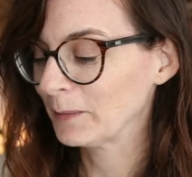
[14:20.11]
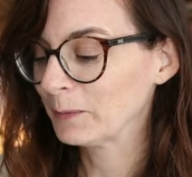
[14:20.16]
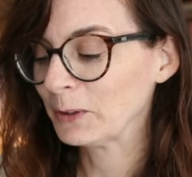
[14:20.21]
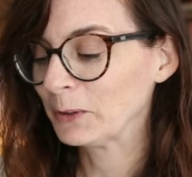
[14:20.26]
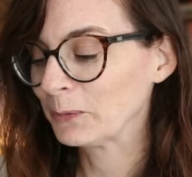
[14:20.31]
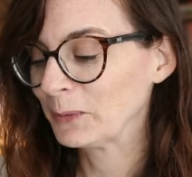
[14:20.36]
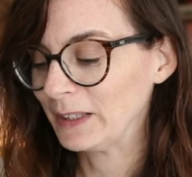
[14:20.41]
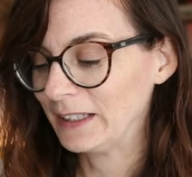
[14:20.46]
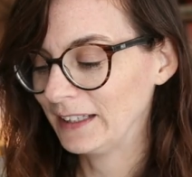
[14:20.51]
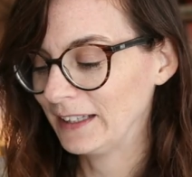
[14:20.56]
And I'm
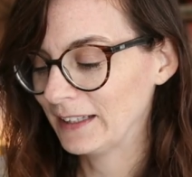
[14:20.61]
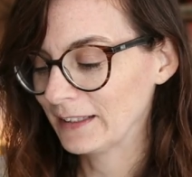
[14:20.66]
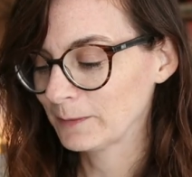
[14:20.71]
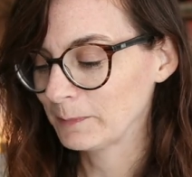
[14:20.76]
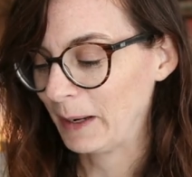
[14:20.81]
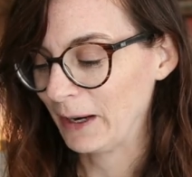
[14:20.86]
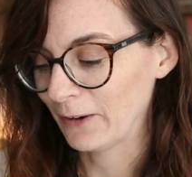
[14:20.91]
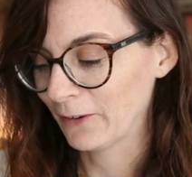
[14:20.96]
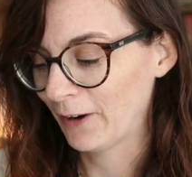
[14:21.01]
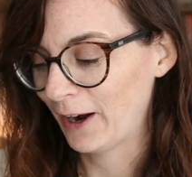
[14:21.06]
gonna read this
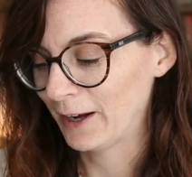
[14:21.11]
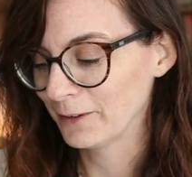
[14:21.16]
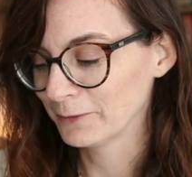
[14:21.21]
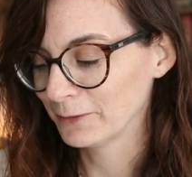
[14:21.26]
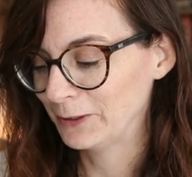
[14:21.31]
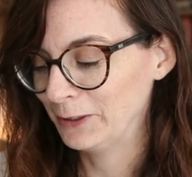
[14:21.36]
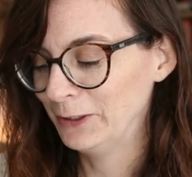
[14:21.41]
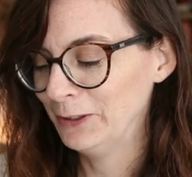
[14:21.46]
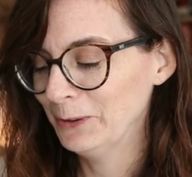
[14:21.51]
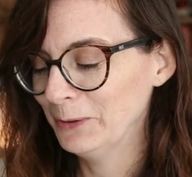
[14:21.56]

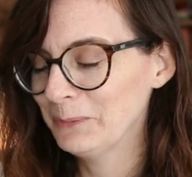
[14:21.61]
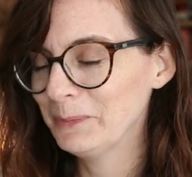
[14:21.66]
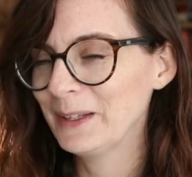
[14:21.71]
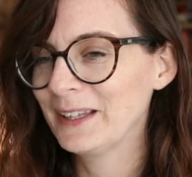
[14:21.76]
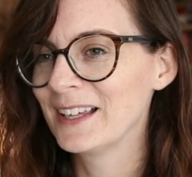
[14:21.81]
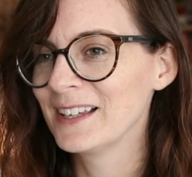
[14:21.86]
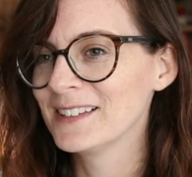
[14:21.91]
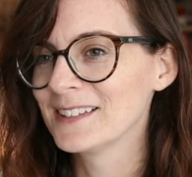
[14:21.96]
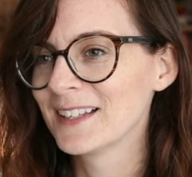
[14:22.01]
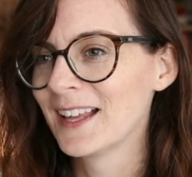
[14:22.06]
paragraph to you
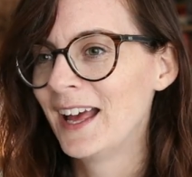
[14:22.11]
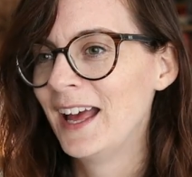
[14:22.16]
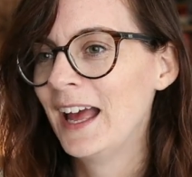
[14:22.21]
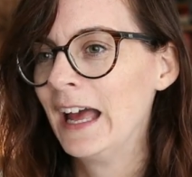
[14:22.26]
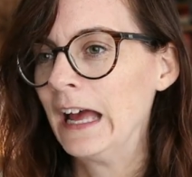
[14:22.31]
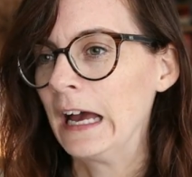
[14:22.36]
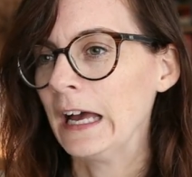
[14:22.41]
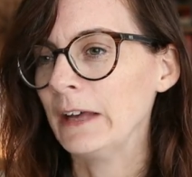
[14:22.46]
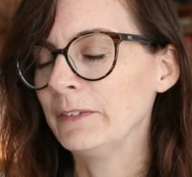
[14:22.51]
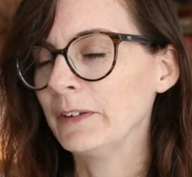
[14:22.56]
because
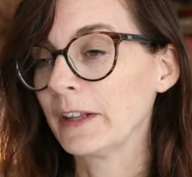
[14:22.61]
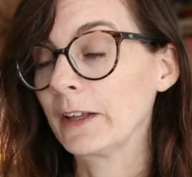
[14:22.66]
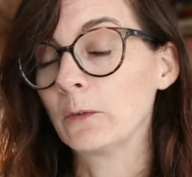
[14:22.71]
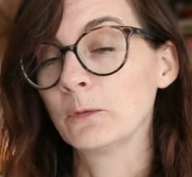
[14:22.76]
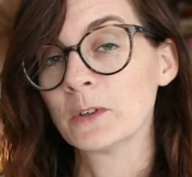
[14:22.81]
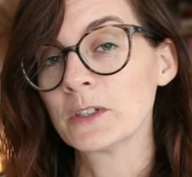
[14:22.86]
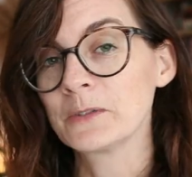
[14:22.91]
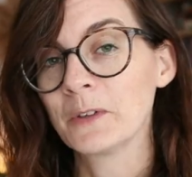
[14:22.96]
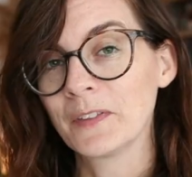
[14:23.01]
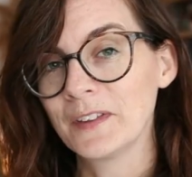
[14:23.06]
I feel like,
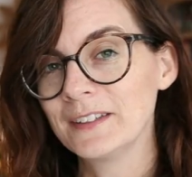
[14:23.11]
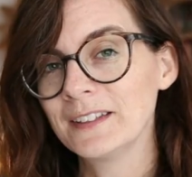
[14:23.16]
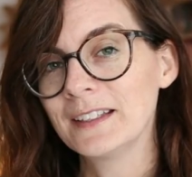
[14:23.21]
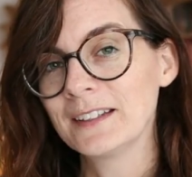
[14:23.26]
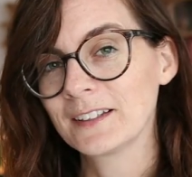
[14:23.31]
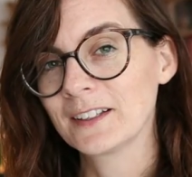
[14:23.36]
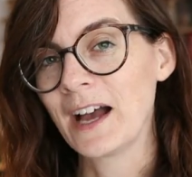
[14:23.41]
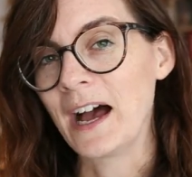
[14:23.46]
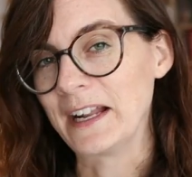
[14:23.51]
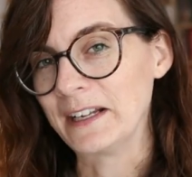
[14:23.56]
first of all, this
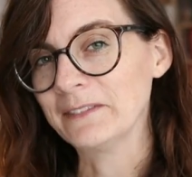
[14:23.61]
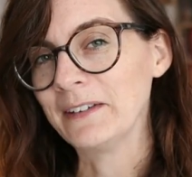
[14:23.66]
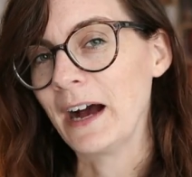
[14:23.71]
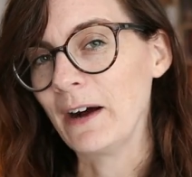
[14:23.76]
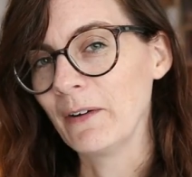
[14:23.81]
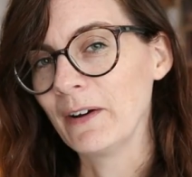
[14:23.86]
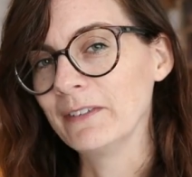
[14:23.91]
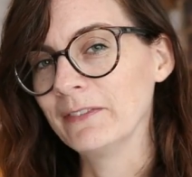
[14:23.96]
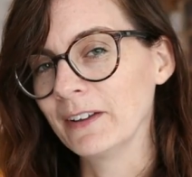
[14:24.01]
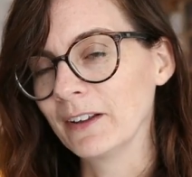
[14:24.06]
is kind of
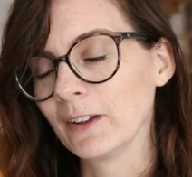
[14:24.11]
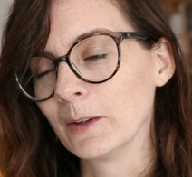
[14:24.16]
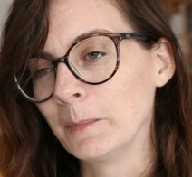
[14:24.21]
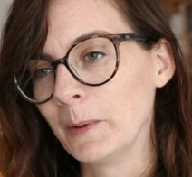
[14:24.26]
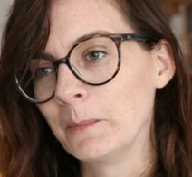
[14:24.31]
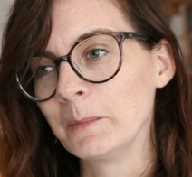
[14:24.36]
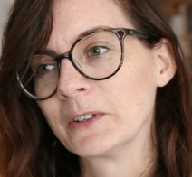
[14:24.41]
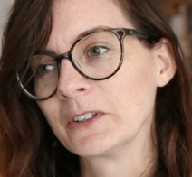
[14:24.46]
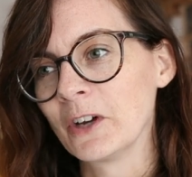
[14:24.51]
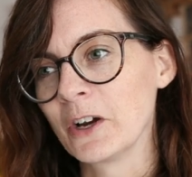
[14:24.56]
how I feel
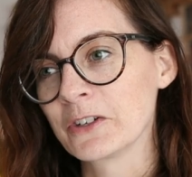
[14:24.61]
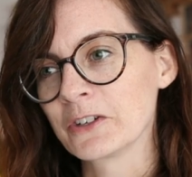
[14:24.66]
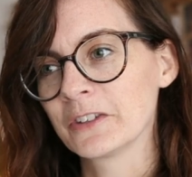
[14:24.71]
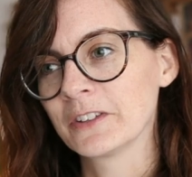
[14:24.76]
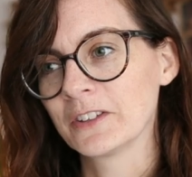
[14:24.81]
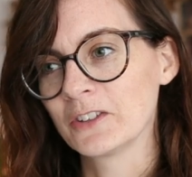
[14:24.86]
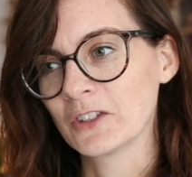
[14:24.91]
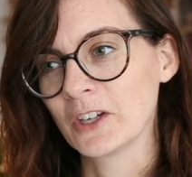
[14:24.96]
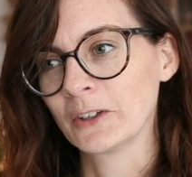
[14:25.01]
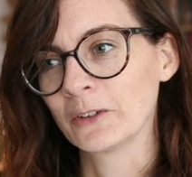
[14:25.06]
about
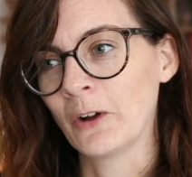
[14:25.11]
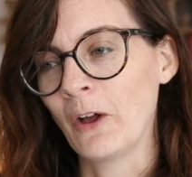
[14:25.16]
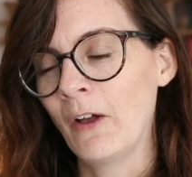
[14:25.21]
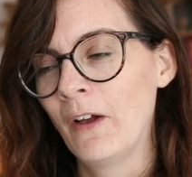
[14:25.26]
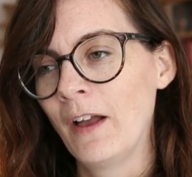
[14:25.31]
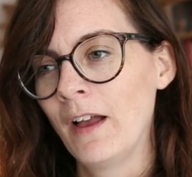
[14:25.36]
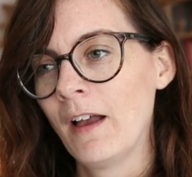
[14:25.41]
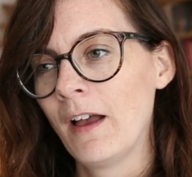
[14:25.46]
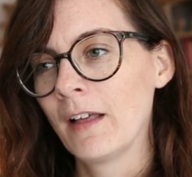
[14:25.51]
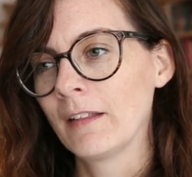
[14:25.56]
massages in general.